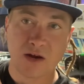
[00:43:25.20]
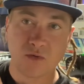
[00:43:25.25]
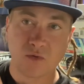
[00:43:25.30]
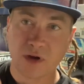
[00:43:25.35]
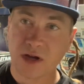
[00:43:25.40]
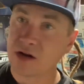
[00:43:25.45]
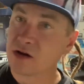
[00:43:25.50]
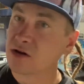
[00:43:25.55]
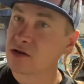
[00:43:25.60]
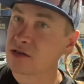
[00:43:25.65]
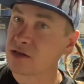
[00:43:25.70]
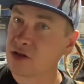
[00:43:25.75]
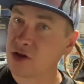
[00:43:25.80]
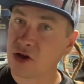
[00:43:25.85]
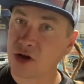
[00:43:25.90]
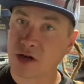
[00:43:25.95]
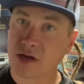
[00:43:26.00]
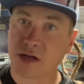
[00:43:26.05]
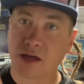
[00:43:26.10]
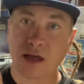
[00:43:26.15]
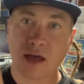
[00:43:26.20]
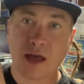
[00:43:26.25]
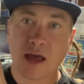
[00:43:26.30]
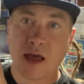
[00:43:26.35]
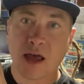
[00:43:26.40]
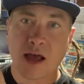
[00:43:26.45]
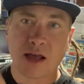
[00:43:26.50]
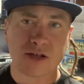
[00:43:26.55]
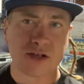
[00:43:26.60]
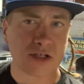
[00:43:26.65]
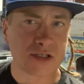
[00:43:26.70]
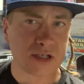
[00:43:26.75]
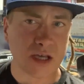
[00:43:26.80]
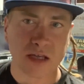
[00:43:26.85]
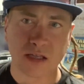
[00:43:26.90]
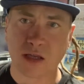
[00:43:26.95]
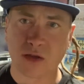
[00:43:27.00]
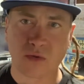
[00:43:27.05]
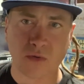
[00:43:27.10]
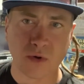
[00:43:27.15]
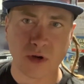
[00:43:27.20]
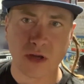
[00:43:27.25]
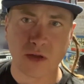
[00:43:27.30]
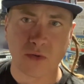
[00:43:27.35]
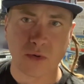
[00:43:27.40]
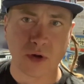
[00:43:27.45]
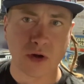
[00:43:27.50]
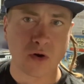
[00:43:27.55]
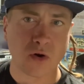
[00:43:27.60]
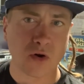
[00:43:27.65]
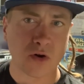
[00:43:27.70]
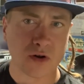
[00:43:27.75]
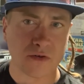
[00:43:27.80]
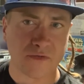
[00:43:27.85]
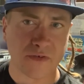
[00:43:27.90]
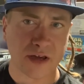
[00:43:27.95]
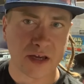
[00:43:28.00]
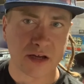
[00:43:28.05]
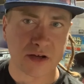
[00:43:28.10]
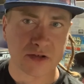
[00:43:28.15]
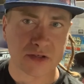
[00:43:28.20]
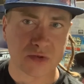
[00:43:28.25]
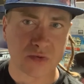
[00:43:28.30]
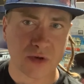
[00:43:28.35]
weird look. Just like the 3 3/4 figures.